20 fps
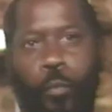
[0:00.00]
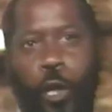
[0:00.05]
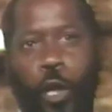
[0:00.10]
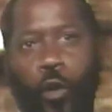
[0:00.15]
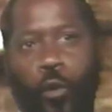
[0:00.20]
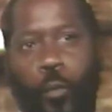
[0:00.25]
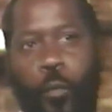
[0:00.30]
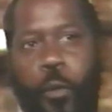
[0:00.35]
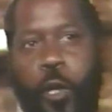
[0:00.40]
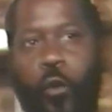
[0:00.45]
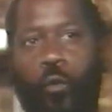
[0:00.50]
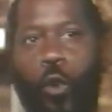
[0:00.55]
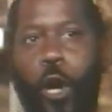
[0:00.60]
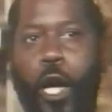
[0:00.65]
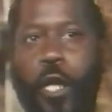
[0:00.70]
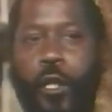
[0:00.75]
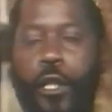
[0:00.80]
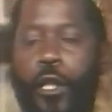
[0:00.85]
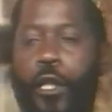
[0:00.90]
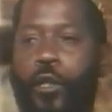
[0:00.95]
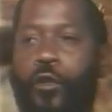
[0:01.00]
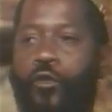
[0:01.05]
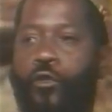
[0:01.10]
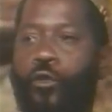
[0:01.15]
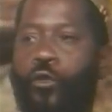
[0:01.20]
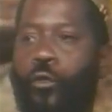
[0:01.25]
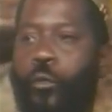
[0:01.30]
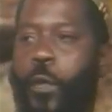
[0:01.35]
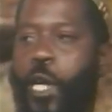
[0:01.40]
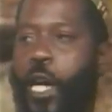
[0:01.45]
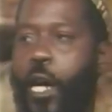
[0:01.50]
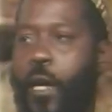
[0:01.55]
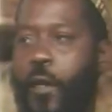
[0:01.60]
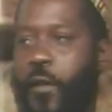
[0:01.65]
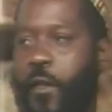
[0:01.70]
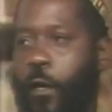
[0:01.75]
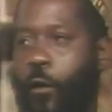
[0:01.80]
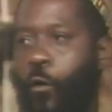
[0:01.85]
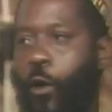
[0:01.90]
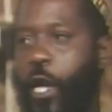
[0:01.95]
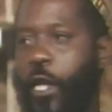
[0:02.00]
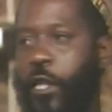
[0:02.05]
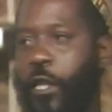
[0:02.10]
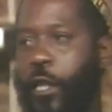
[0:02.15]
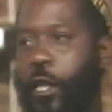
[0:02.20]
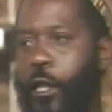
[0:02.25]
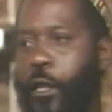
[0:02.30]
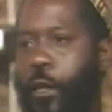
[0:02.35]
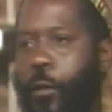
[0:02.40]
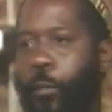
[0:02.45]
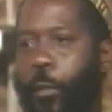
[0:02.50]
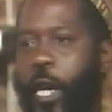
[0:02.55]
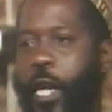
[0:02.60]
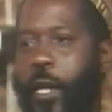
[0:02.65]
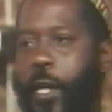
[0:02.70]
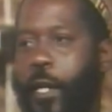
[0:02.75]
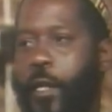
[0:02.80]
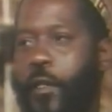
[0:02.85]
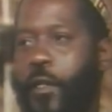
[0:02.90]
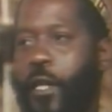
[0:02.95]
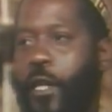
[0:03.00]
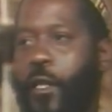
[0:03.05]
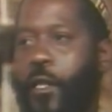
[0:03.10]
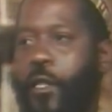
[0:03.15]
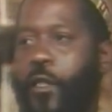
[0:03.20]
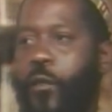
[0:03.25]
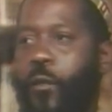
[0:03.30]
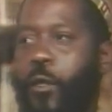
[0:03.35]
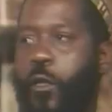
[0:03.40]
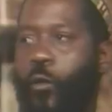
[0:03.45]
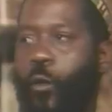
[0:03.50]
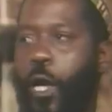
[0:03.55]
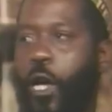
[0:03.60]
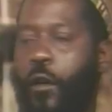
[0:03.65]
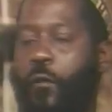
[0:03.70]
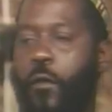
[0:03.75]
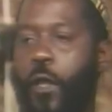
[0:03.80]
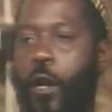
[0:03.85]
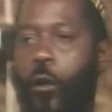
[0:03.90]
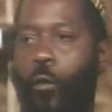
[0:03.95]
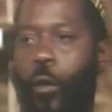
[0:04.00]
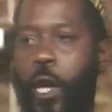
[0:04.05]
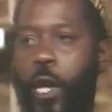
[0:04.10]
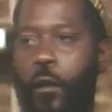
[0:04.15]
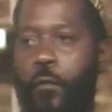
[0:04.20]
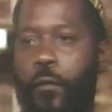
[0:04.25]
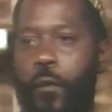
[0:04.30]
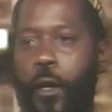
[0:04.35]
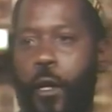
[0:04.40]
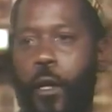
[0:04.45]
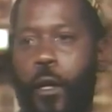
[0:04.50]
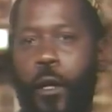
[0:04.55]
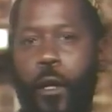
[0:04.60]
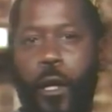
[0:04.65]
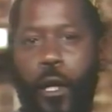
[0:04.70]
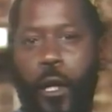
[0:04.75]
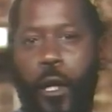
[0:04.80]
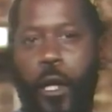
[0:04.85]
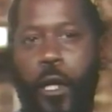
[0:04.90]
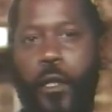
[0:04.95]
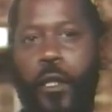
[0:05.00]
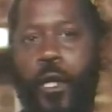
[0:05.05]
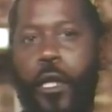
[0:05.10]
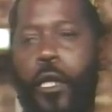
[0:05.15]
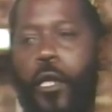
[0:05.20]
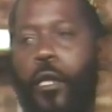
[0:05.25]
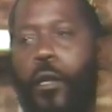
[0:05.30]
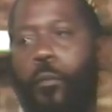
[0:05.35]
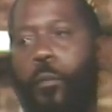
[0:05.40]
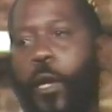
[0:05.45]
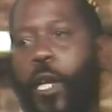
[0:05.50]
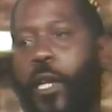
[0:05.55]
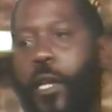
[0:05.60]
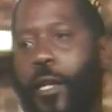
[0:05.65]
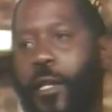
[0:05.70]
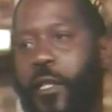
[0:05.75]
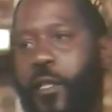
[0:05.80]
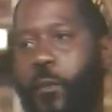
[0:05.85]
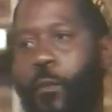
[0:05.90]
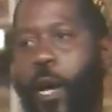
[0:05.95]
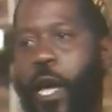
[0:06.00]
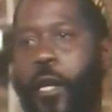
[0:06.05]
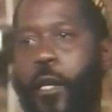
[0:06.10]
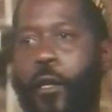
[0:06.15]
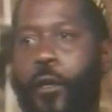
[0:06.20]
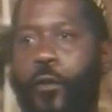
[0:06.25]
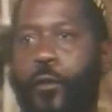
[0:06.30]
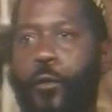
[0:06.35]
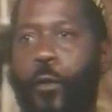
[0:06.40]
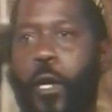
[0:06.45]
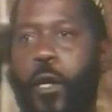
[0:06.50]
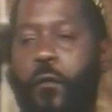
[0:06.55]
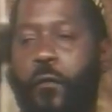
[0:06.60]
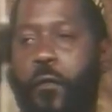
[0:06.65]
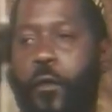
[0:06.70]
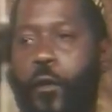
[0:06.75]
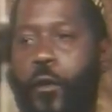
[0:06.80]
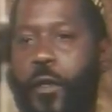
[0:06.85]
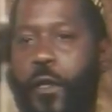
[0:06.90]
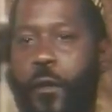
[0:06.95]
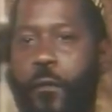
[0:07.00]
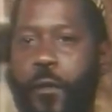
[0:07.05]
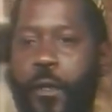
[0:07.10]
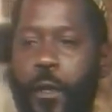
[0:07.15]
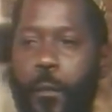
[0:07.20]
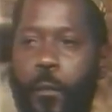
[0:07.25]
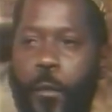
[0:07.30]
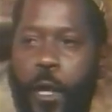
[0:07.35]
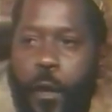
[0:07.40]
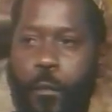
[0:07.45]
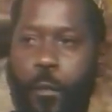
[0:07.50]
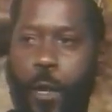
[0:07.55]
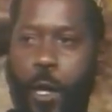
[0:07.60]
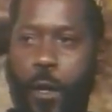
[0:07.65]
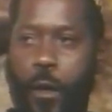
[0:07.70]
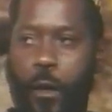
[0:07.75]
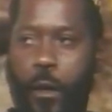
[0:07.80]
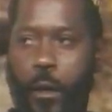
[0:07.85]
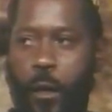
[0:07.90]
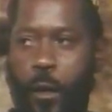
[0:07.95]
PUP wanted it through because they wanted independence, and this was one of their way of getting independence by the 21st of September.